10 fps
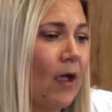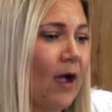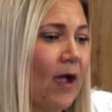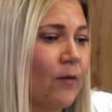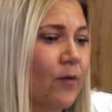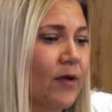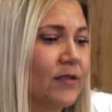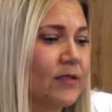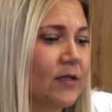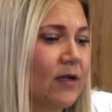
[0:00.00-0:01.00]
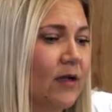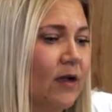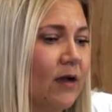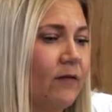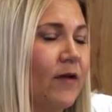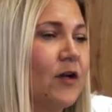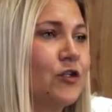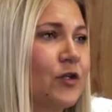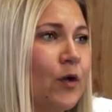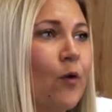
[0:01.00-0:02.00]
I was
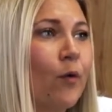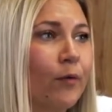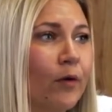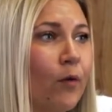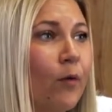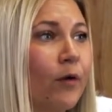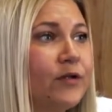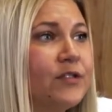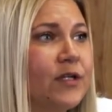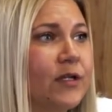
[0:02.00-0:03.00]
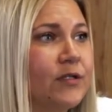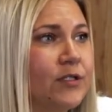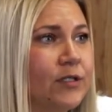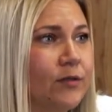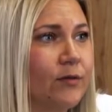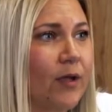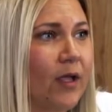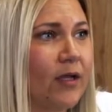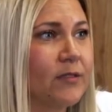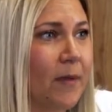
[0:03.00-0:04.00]
eventually coerced into
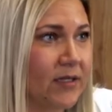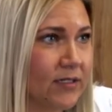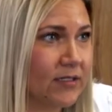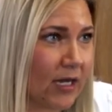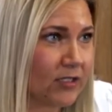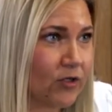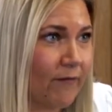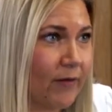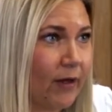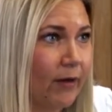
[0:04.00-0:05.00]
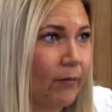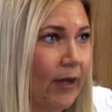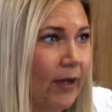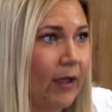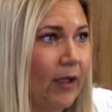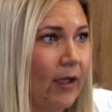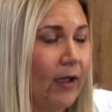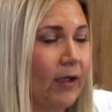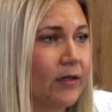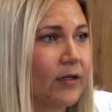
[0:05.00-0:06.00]
a domestic sex trafficking ring,
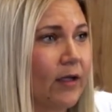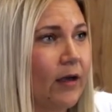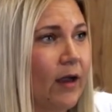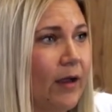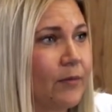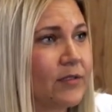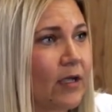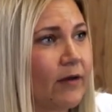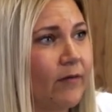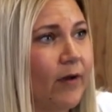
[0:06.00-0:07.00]
and I was kind of